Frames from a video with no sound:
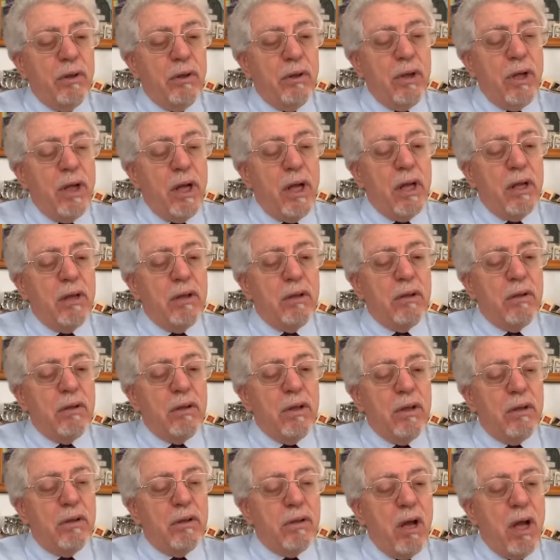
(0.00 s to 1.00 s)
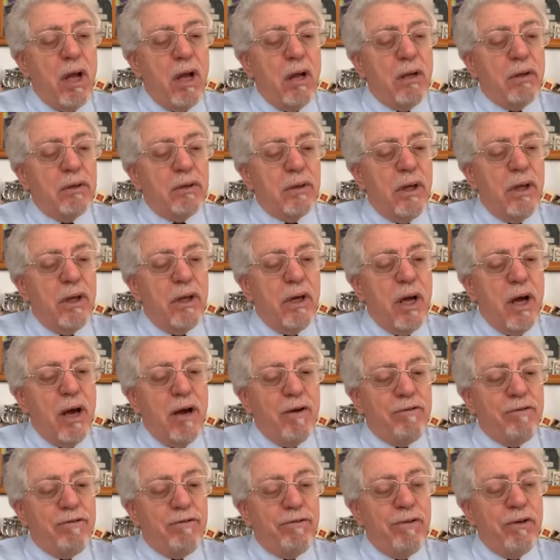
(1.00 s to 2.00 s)
in detail
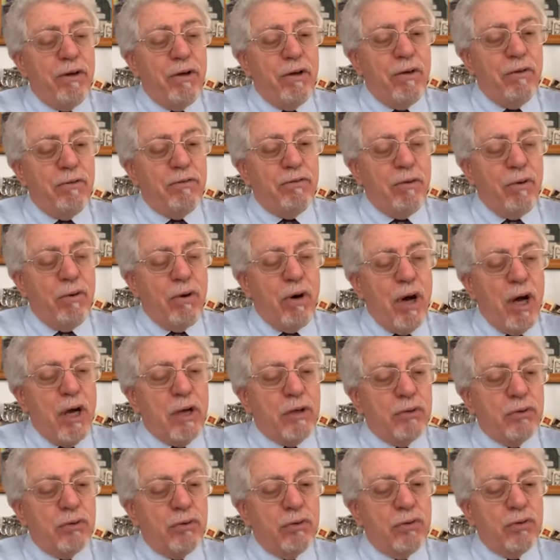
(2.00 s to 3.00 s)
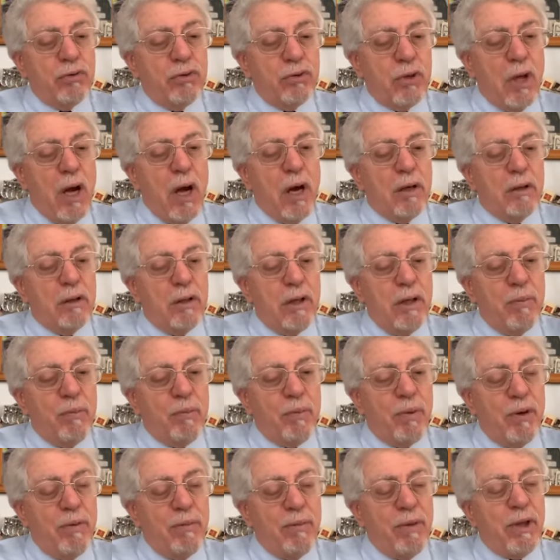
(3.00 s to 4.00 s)
enough for us to start
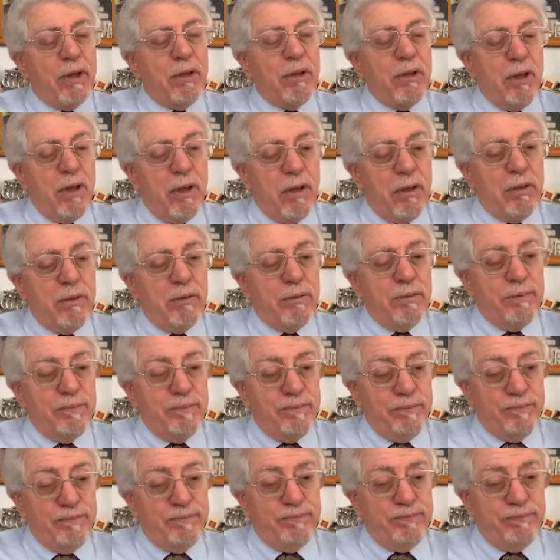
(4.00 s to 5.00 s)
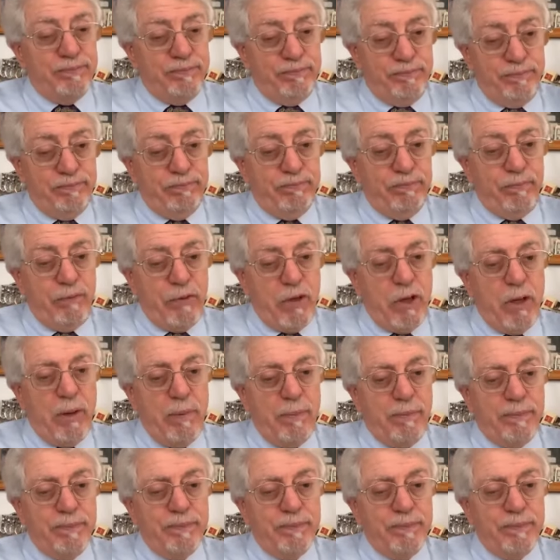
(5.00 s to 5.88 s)
implementing it. Yep.